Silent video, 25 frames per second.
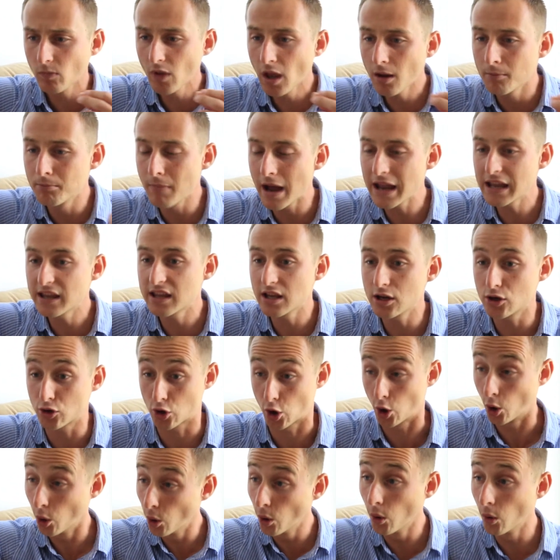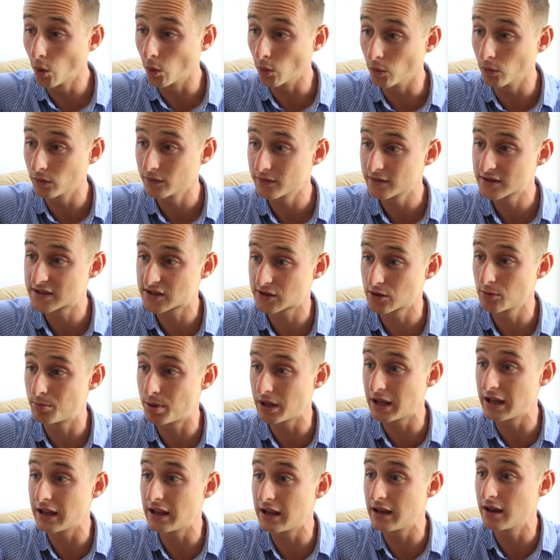make it cool to
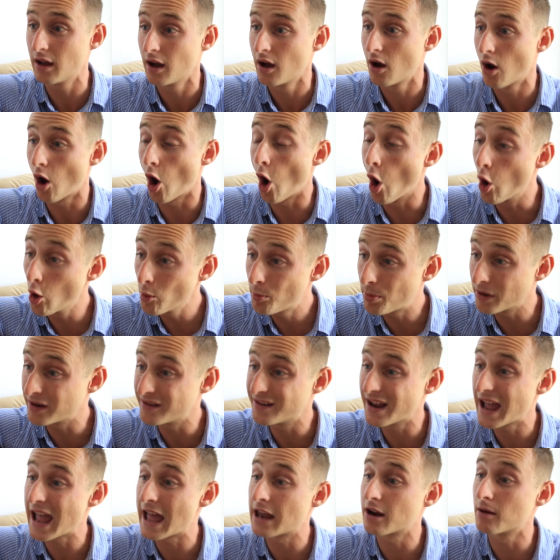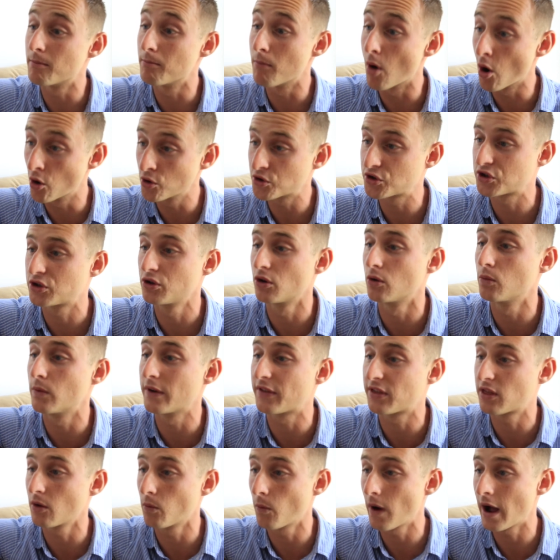be open and emotional
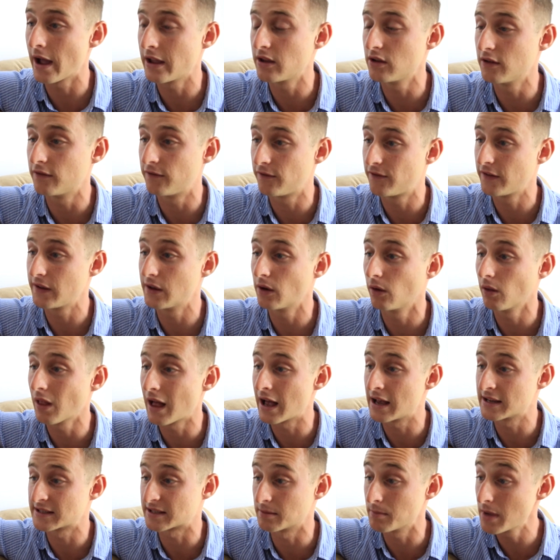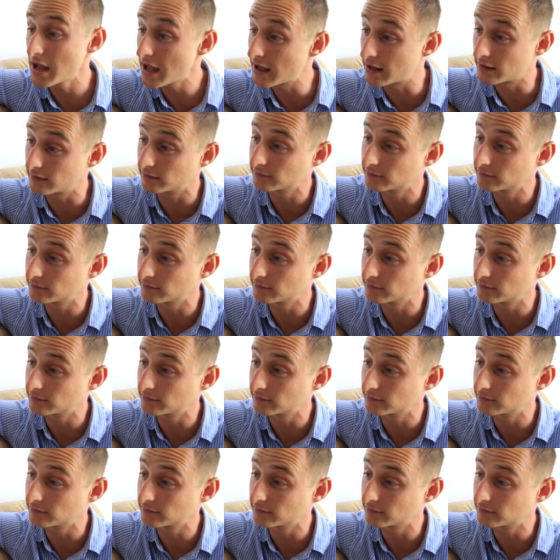with the way you feel as a man.